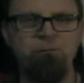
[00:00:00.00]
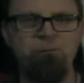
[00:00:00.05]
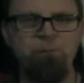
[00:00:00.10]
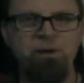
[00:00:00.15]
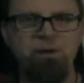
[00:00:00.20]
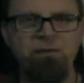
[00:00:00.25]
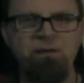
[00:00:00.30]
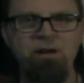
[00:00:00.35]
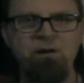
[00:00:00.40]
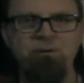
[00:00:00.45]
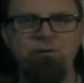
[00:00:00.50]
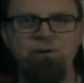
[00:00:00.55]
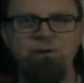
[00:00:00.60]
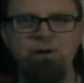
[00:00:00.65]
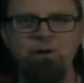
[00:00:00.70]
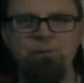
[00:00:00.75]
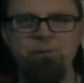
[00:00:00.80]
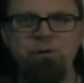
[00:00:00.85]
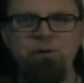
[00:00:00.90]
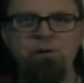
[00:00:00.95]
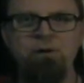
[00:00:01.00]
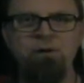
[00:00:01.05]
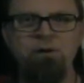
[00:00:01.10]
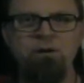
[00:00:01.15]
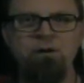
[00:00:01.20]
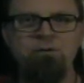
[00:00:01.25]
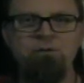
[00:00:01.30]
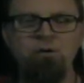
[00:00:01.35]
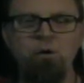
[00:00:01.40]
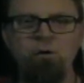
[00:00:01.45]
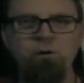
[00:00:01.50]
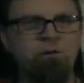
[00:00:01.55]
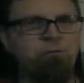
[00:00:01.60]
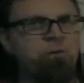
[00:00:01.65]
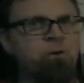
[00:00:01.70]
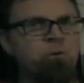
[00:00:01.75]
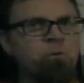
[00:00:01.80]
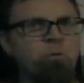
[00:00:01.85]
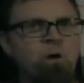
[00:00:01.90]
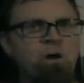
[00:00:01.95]
pick that one up. So
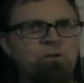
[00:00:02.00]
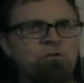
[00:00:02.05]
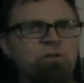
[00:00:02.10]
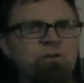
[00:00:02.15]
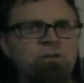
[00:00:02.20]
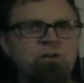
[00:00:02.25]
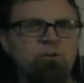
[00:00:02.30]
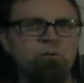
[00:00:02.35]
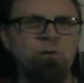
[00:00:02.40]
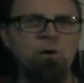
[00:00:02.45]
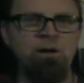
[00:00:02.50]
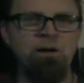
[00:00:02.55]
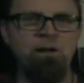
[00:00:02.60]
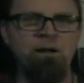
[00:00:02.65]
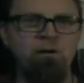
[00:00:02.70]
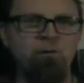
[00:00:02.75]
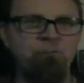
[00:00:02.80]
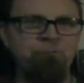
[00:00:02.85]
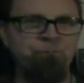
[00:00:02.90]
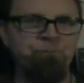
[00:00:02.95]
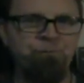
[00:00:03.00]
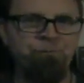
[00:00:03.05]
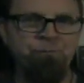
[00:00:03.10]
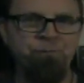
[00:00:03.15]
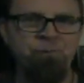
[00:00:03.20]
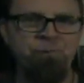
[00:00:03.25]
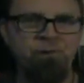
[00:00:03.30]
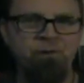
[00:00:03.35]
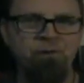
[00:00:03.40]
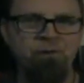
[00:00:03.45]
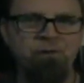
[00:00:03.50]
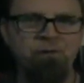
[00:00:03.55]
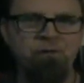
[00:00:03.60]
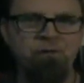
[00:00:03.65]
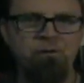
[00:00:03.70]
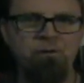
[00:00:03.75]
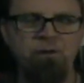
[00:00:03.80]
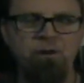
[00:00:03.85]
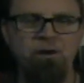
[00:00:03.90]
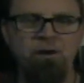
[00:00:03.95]
if you're watching this right now,
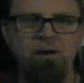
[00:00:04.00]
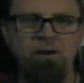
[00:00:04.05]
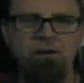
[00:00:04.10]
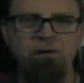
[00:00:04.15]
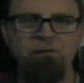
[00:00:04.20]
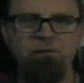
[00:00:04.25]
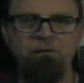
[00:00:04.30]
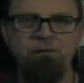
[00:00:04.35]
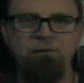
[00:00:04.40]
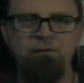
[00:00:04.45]
uh,